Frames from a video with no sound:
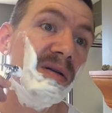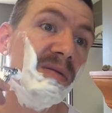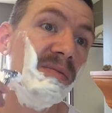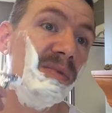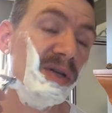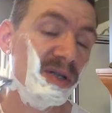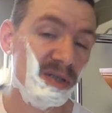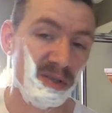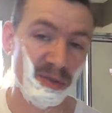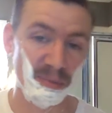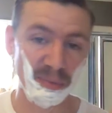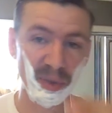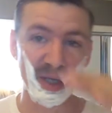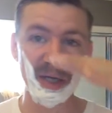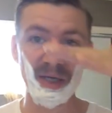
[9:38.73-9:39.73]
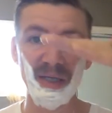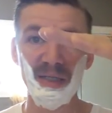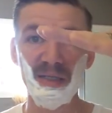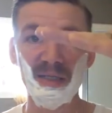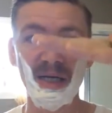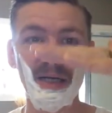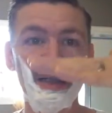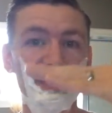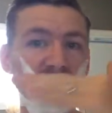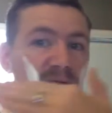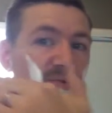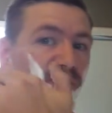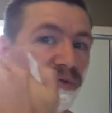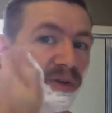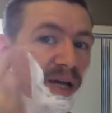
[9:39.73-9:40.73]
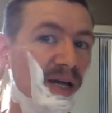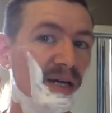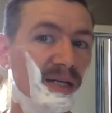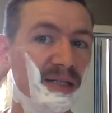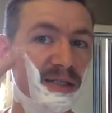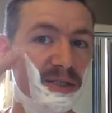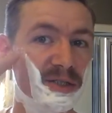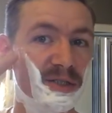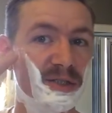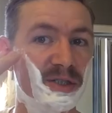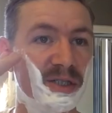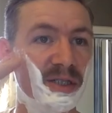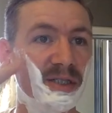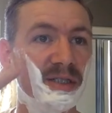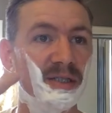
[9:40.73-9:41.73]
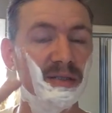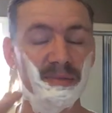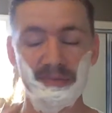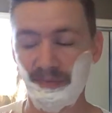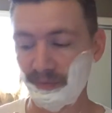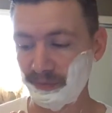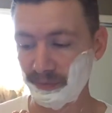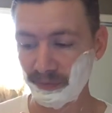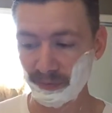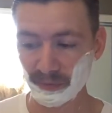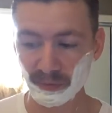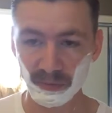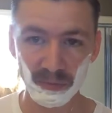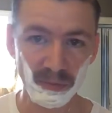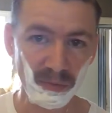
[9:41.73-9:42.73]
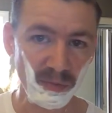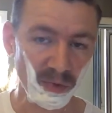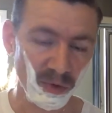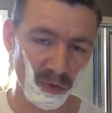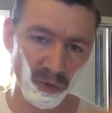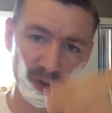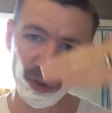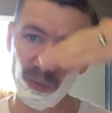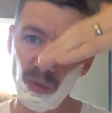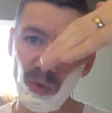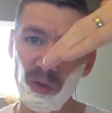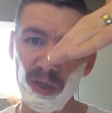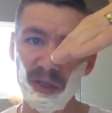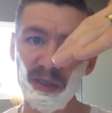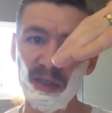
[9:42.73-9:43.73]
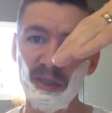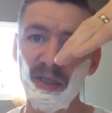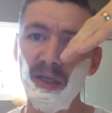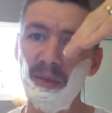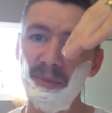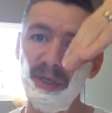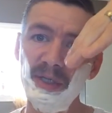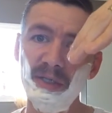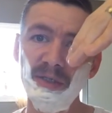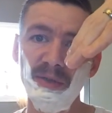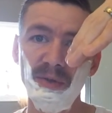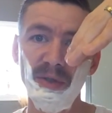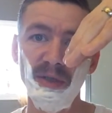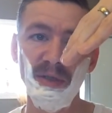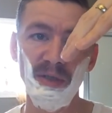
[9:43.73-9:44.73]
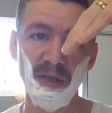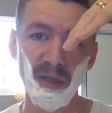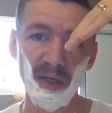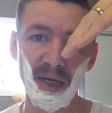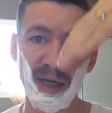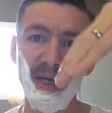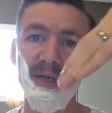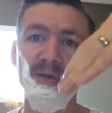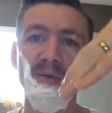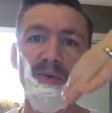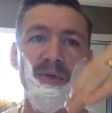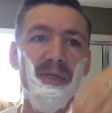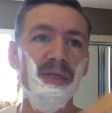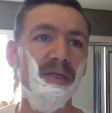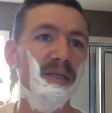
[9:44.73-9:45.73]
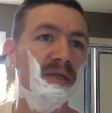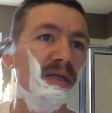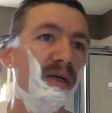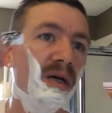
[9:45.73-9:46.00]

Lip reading: because the blade is actually flat against your skin. What you want is to come into an angle with it.